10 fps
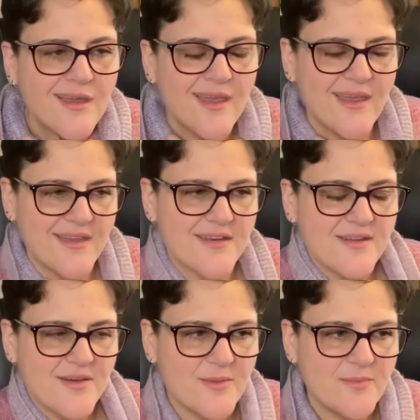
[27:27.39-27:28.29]
And
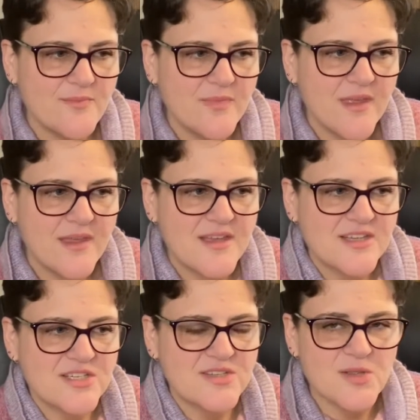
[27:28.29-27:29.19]

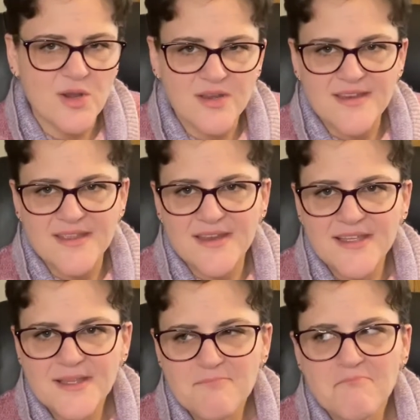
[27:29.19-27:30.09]
she started knitting.